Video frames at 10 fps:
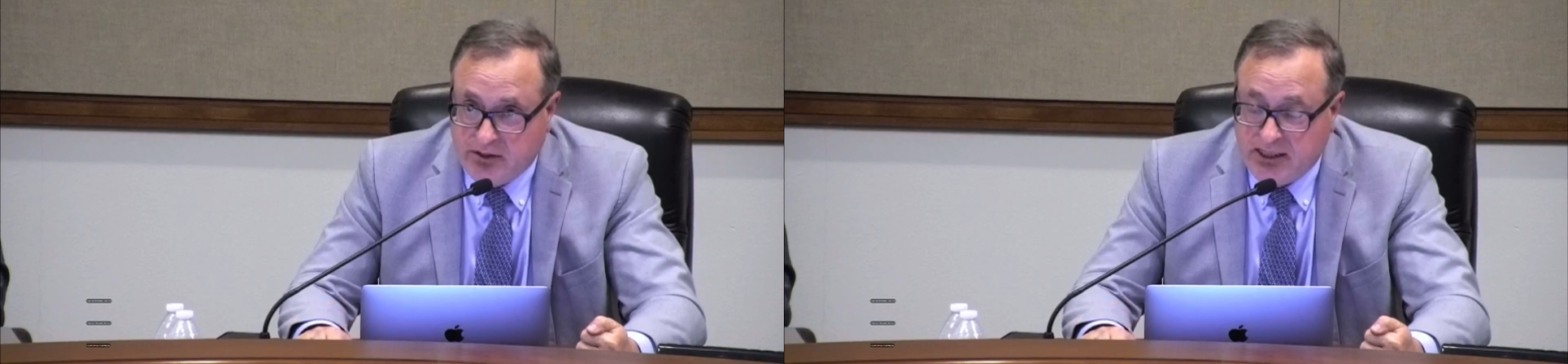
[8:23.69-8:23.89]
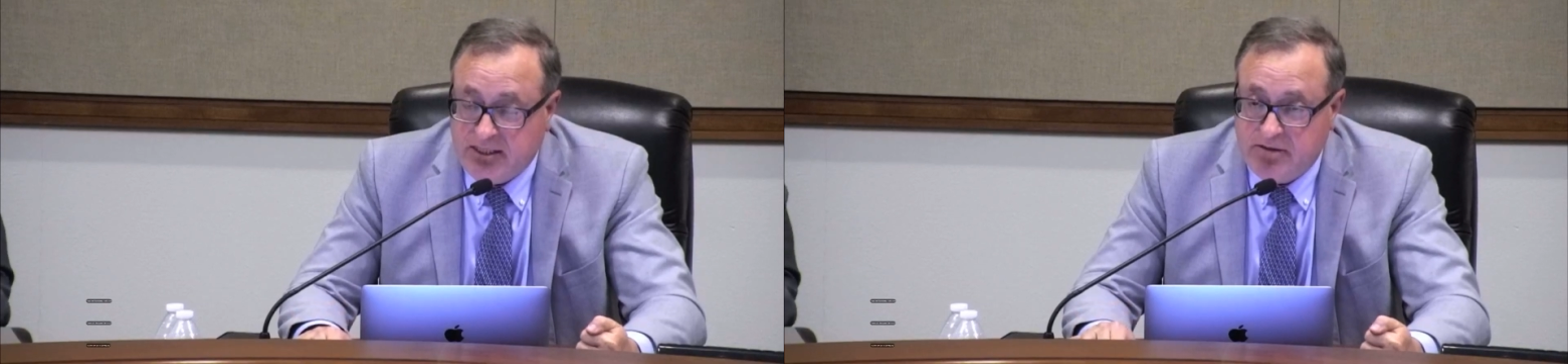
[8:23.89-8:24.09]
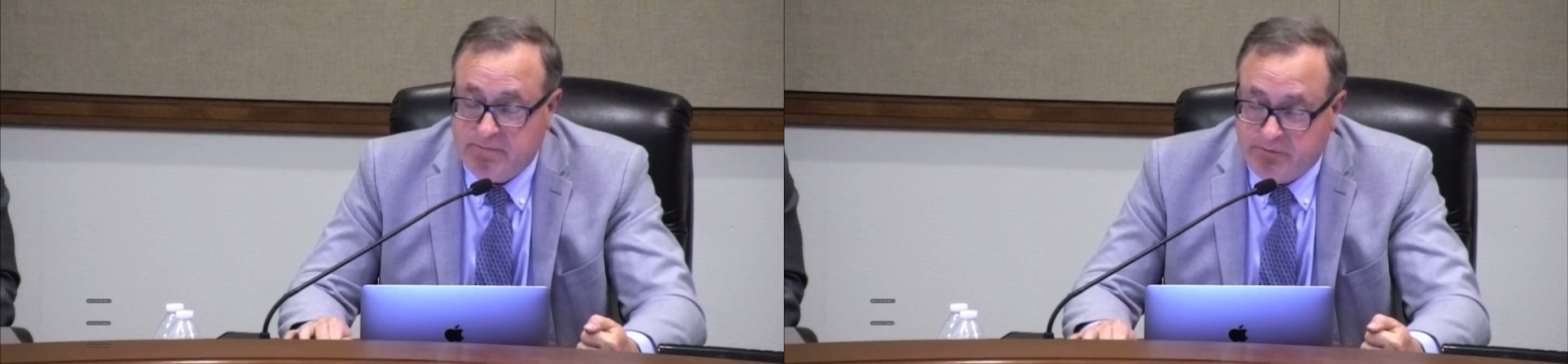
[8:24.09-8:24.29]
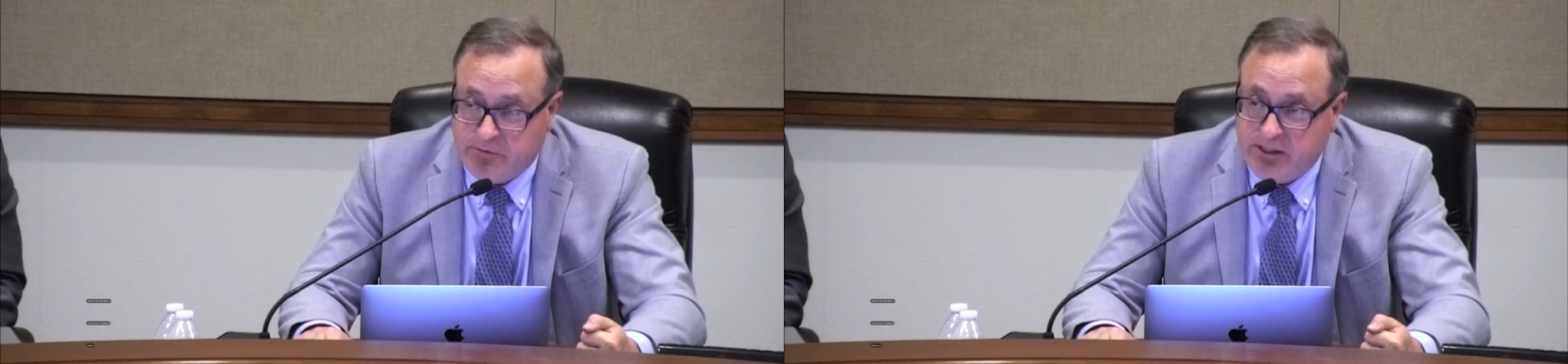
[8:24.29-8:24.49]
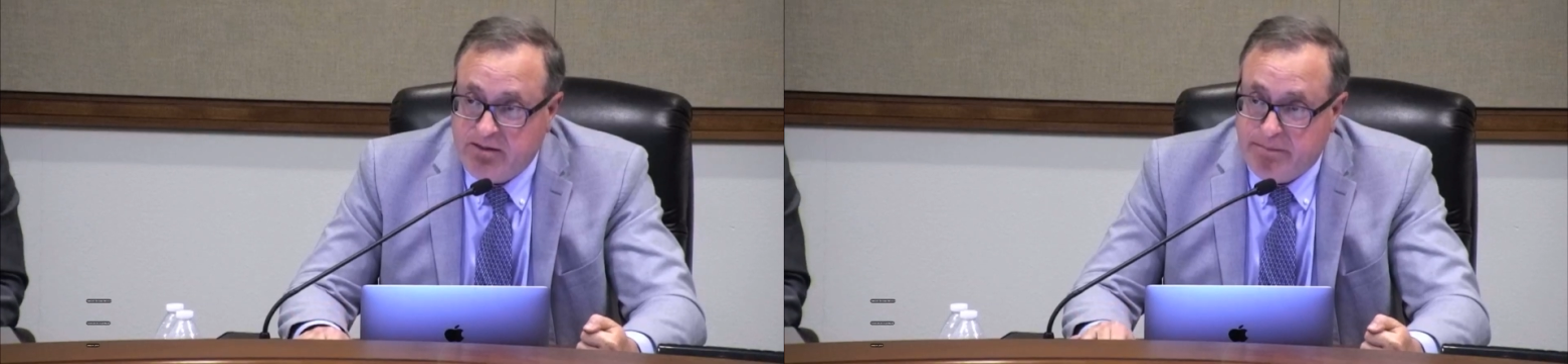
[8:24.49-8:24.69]
in
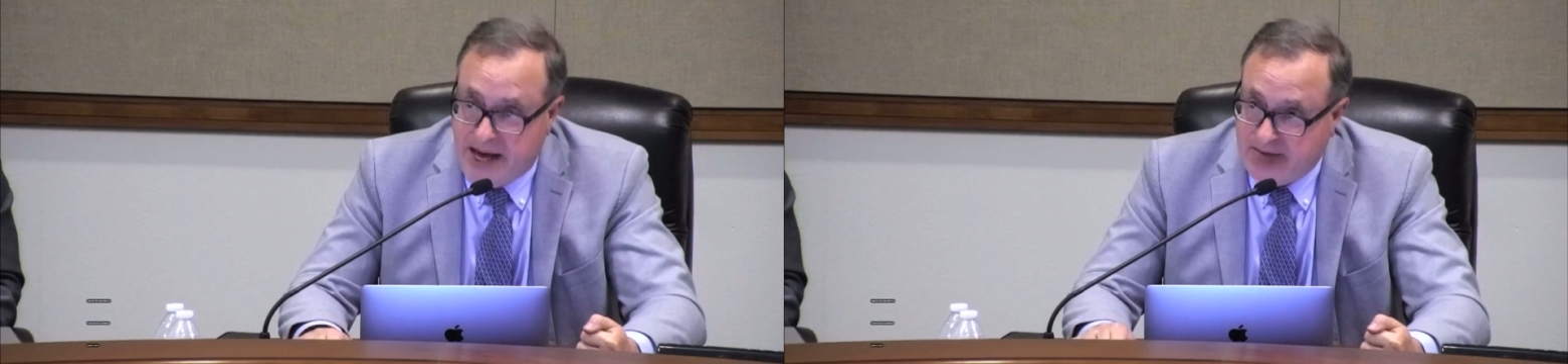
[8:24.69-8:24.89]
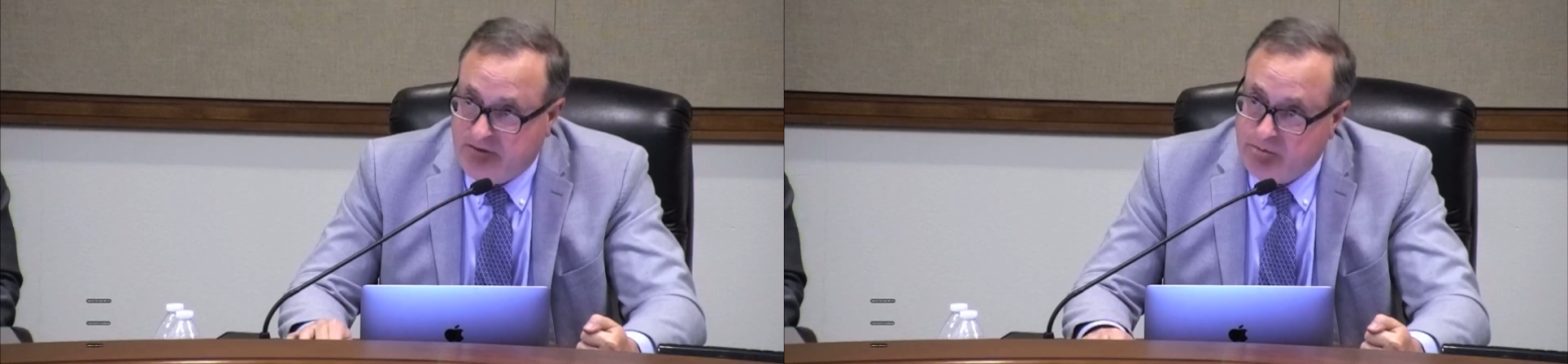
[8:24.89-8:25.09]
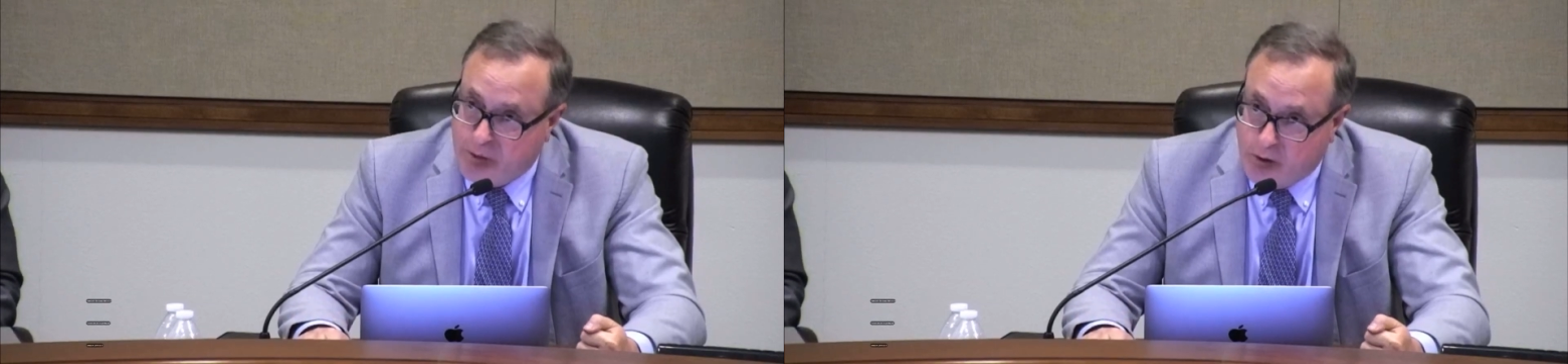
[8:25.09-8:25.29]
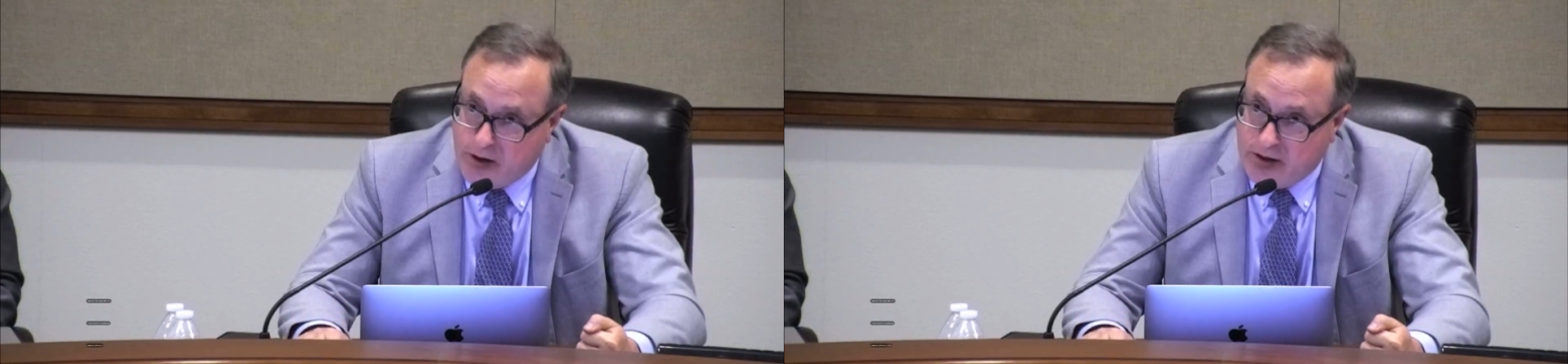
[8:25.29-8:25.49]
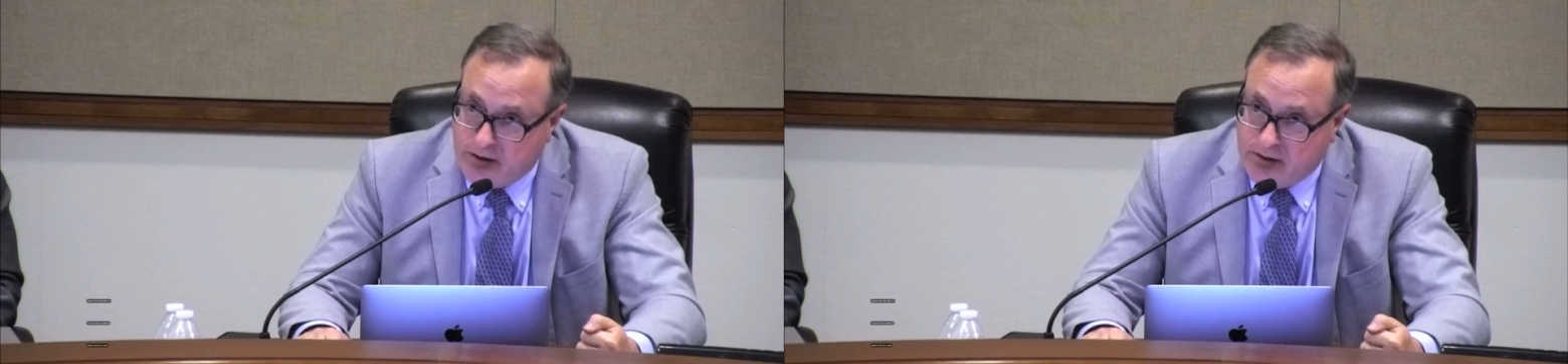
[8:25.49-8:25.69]
free math support
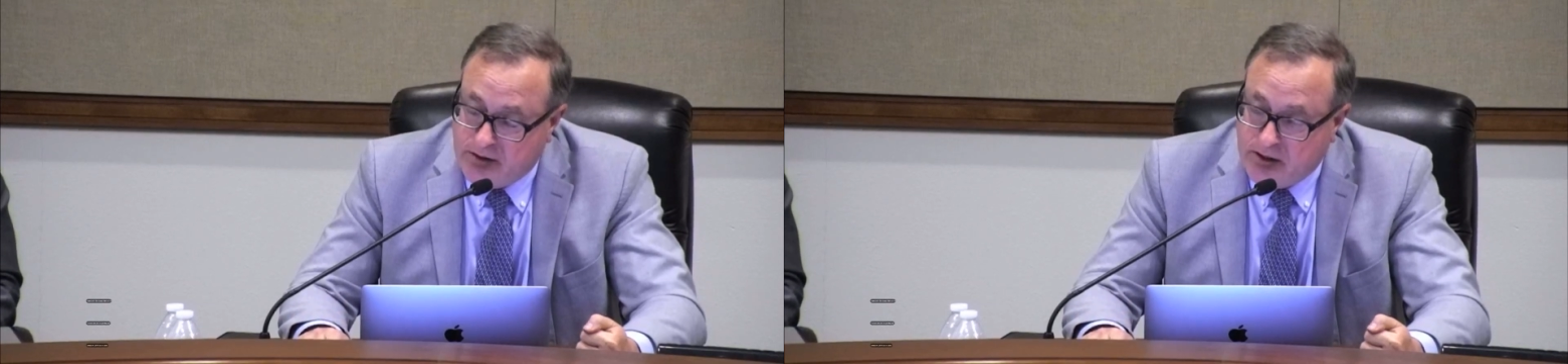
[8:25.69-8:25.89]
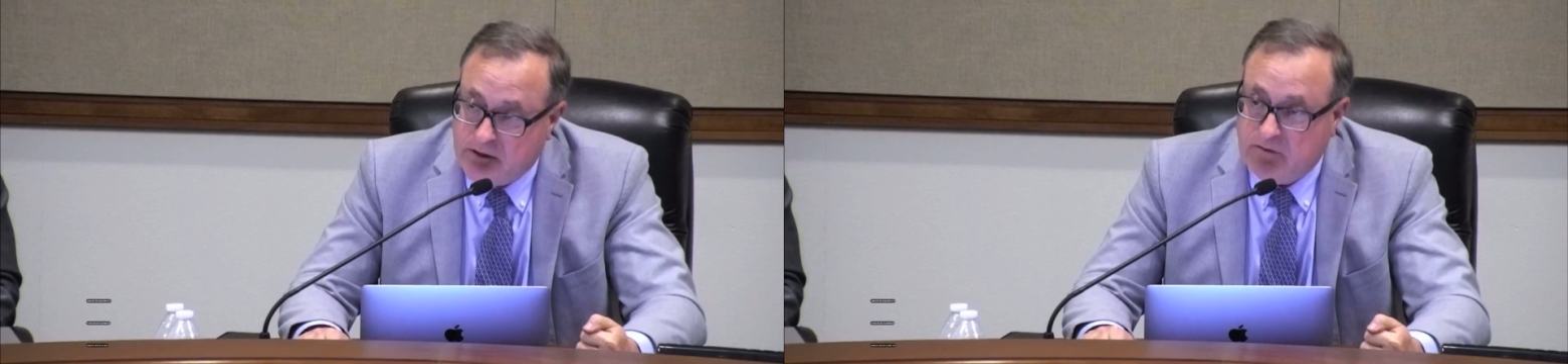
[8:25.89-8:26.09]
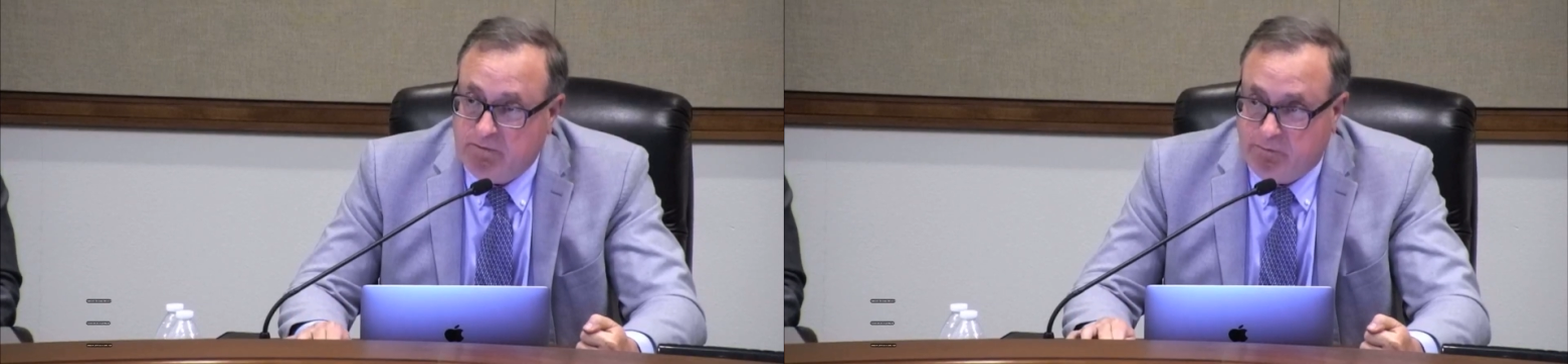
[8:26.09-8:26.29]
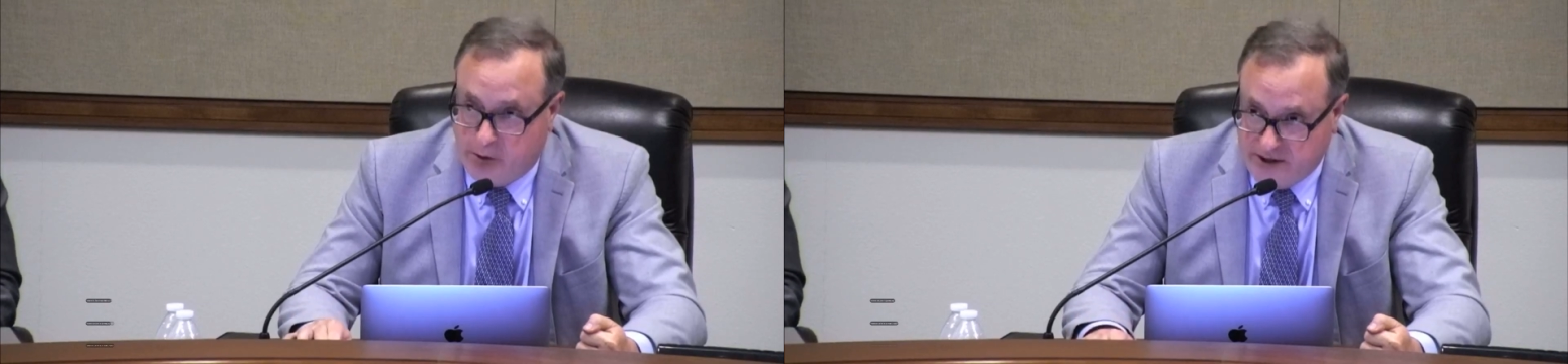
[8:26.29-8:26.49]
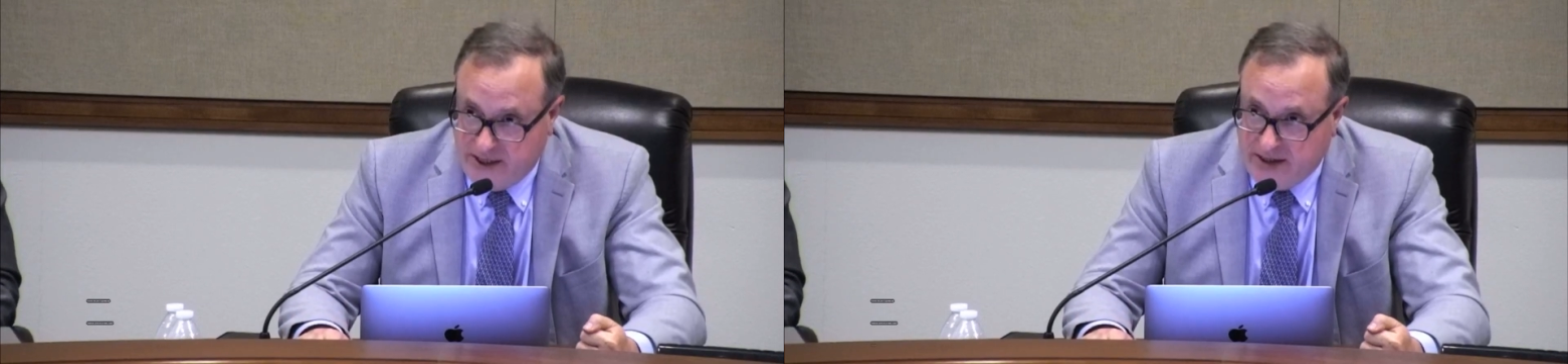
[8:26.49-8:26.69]
for
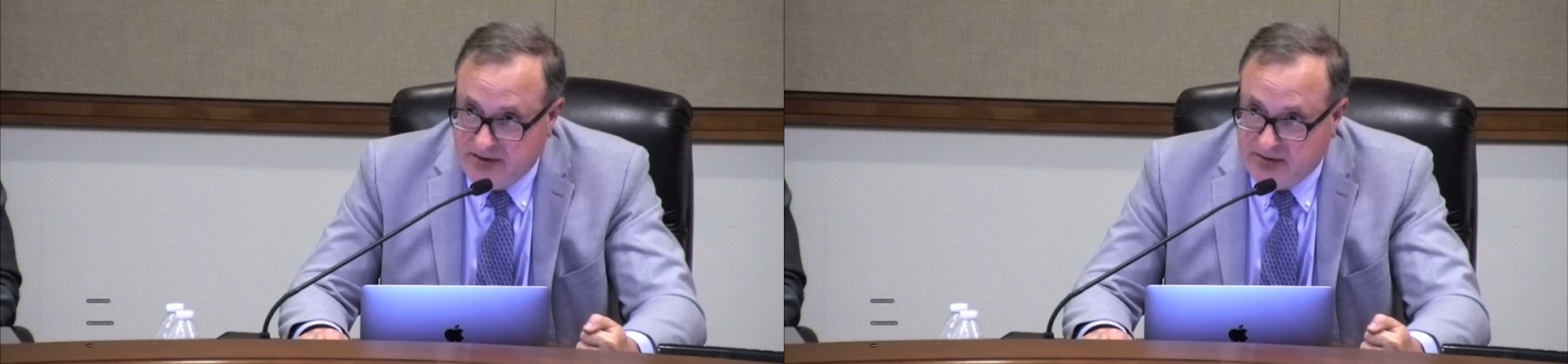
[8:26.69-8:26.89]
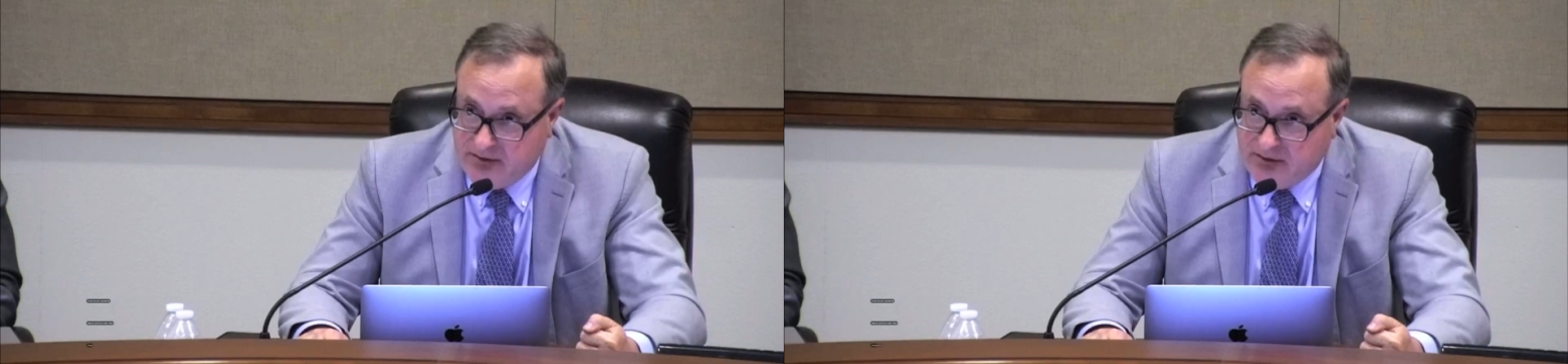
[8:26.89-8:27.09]
kids